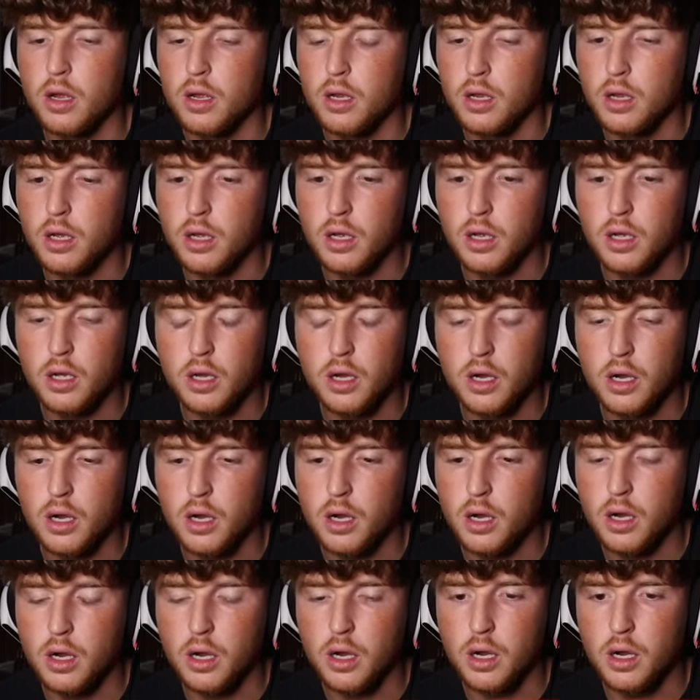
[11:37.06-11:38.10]
oh boy, don't
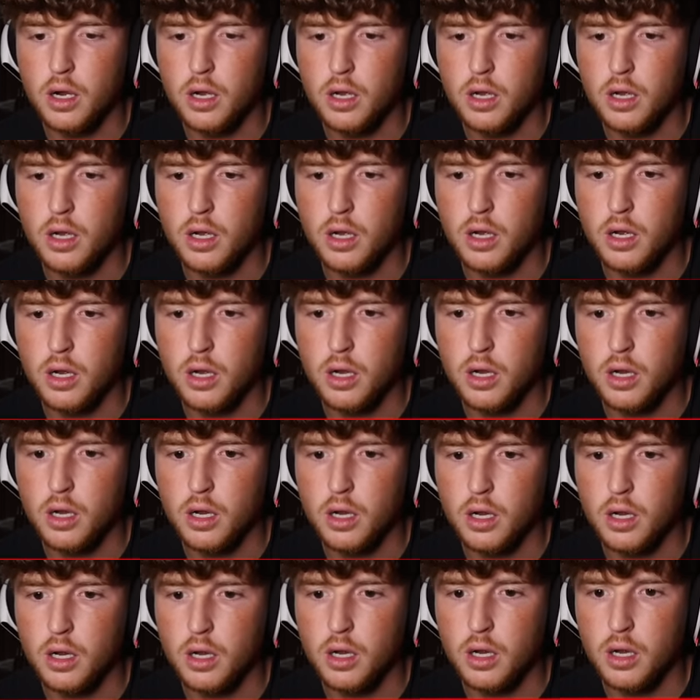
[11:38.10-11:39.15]
worry about me. I came
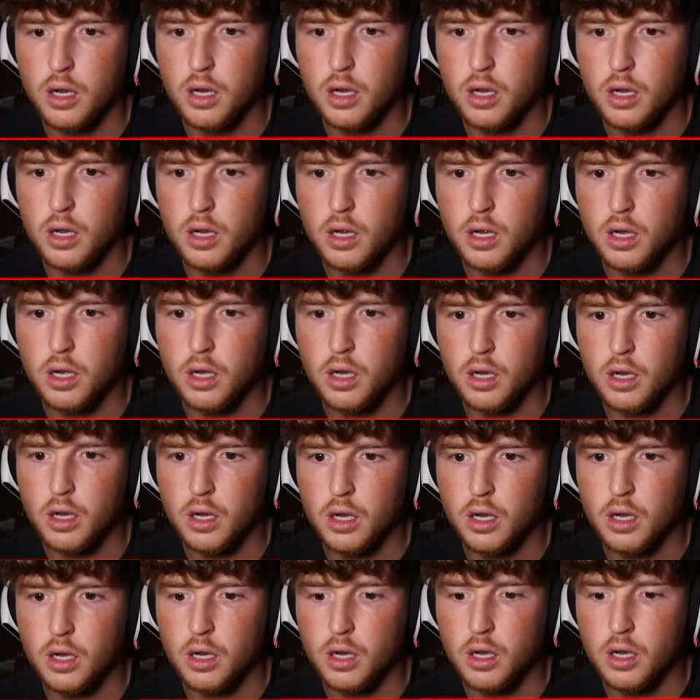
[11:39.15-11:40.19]
here to give you this.
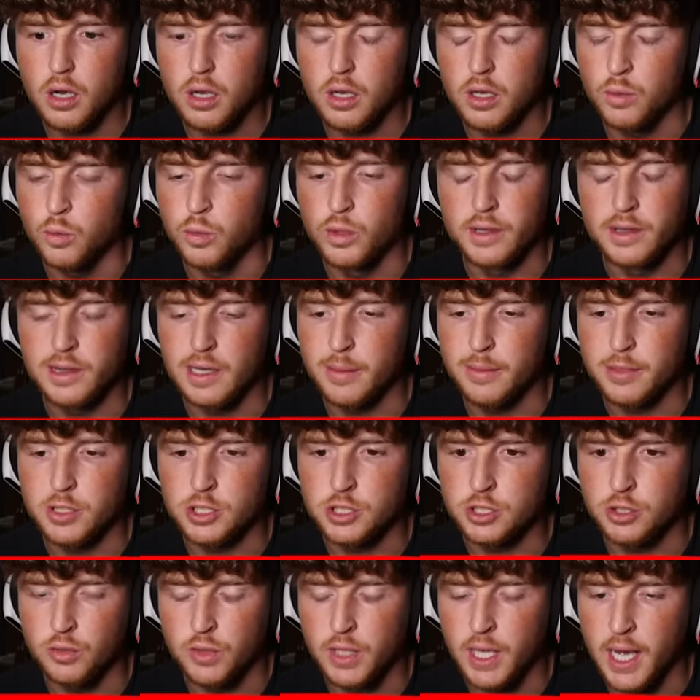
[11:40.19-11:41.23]
Oh, it wouldn't let me
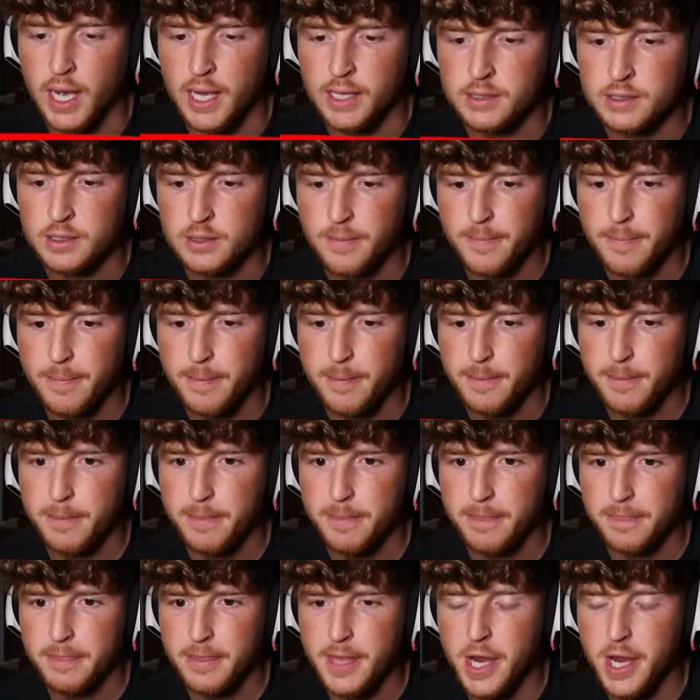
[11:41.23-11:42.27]
shoot guys. Me, sir.